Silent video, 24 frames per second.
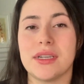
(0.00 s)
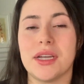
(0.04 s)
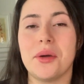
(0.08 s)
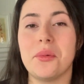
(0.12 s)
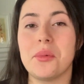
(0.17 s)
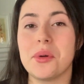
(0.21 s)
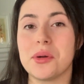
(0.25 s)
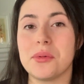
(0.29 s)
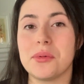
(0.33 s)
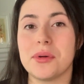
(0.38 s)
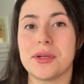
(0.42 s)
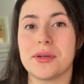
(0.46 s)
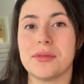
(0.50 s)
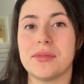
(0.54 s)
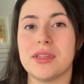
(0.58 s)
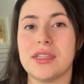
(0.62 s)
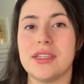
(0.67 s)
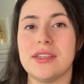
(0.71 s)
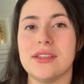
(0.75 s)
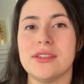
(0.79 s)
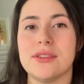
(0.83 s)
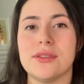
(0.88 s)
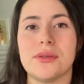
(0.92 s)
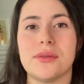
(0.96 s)
I want to work with
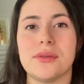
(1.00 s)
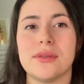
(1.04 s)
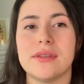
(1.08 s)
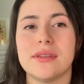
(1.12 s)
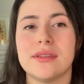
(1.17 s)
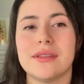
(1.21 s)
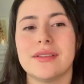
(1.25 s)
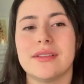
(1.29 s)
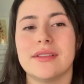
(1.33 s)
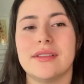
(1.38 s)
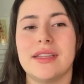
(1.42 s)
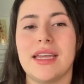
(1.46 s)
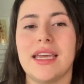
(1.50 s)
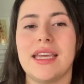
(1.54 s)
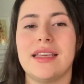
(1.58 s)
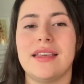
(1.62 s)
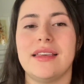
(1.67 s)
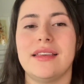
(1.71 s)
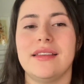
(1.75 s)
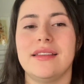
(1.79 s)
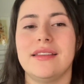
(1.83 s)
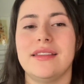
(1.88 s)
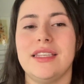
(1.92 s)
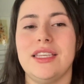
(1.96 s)
you. Like,
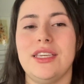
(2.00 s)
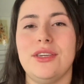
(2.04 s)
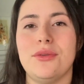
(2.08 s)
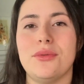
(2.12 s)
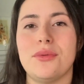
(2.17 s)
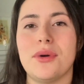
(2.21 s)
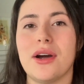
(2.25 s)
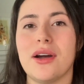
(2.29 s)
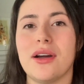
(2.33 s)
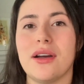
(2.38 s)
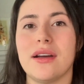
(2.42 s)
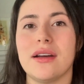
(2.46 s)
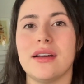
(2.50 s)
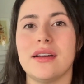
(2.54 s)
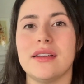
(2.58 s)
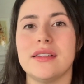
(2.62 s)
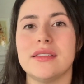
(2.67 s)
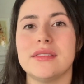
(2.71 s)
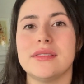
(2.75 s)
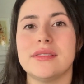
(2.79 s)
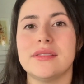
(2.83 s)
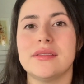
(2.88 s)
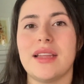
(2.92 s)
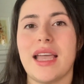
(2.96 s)
you
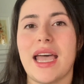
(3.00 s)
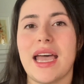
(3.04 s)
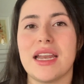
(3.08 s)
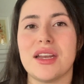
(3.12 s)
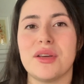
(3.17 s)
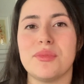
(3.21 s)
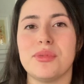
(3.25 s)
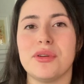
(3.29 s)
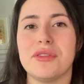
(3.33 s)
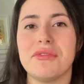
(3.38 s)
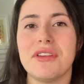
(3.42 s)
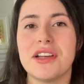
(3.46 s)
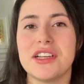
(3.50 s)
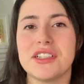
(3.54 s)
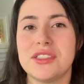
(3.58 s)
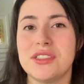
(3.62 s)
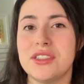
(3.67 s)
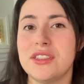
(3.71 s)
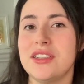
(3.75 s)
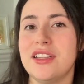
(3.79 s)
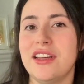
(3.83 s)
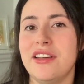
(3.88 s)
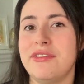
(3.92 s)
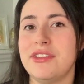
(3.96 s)
are at a
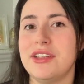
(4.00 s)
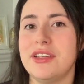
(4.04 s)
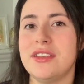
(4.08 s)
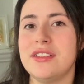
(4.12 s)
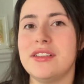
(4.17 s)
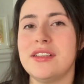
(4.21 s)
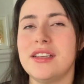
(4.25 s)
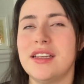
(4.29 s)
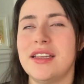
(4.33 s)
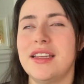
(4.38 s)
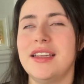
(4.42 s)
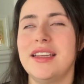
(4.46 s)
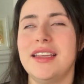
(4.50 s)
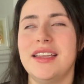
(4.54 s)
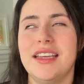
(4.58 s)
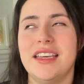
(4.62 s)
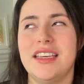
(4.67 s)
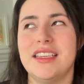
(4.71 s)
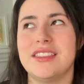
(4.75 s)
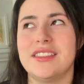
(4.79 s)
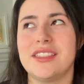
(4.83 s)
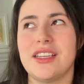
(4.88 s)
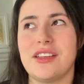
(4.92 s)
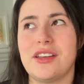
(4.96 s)
professional level.
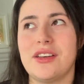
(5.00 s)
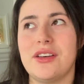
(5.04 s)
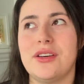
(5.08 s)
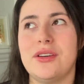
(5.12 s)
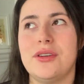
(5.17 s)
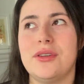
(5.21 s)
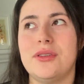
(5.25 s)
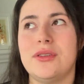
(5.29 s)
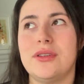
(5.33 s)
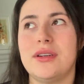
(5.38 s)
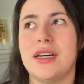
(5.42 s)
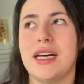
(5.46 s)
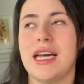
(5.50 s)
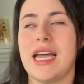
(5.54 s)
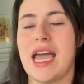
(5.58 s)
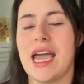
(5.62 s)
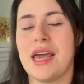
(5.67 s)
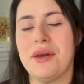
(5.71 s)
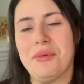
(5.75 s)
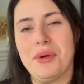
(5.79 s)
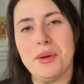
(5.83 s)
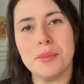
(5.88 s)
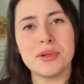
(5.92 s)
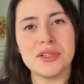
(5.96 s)
So I
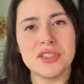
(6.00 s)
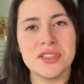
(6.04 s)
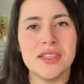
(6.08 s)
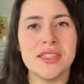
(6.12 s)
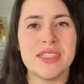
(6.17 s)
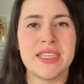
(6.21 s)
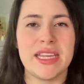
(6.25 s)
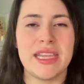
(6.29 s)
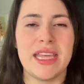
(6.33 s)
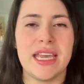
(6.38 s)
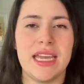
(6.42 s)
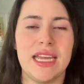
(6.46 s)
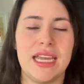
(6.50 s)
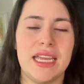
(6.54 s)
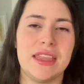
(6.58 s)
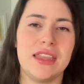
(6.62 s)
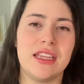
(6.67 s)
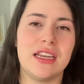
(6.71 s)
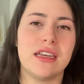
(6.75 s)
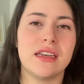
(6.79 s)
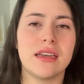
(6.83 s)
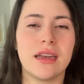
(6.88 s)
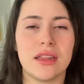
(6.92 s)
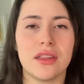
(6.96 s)
had one person say that, and then
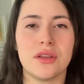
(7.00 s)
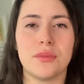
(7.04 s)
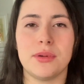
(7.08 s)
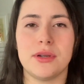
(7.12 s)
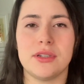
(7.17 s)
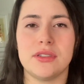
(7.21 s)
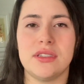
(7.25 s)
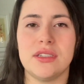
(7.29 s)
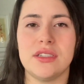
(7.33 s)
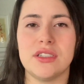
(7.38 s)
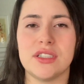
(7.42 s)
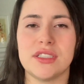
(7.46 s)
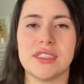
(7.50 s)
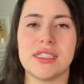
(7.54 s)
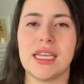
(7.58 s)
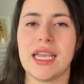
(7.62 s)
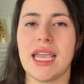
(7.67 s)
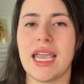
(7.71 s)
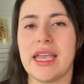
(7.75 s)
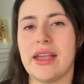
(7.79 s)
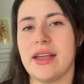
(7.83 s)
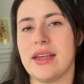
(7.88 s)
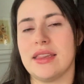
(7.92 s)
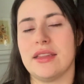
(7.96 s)
another person just say,
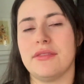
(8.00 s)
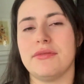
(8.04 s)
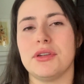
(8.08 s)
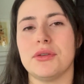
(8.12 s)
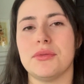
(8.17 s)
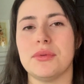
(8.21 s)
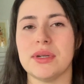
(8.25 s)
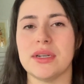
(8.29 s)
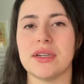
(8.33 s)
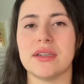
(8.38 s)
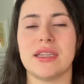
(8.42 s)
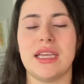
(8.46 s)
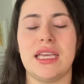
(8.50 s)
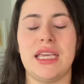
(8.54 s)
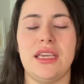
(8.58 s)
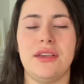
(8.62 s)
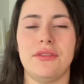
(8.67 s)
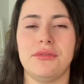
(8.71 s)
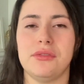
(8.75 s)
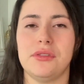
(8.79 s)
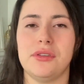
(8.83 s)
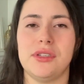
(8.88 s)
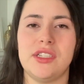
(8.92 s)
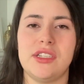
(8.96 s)
hey, I love your work. Thank you
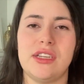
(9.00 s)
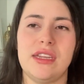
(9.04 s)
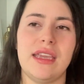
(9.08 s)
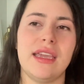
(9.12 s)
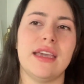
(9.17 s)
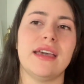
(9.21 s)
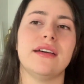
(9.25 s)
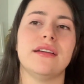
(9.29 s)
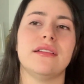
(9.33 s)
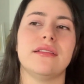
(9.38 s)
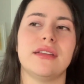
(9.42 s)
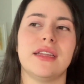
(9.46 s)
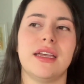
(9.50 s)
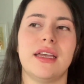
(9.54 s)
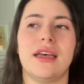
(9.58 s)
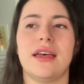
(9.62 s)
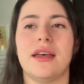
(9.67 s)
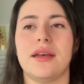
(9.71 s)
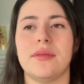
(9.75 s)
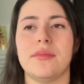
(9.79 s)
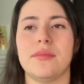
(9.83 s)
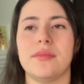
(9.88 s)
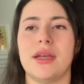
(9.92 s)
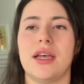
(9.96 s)
for reaching out.
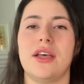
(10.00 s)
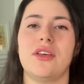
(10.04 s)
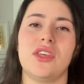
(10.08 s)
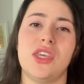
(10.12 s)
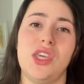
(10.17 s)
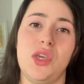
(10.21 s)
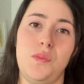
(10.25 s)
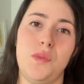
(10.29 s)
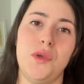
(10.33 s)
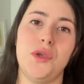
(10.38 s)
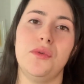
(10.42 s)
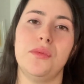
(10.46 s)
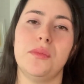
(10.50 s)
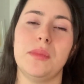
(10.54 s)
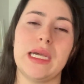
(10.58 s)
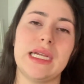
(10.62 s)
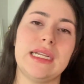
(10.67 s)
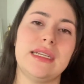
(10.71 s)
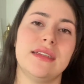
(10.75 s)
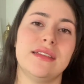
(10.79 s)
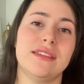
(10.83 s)
I'll keep you in mind.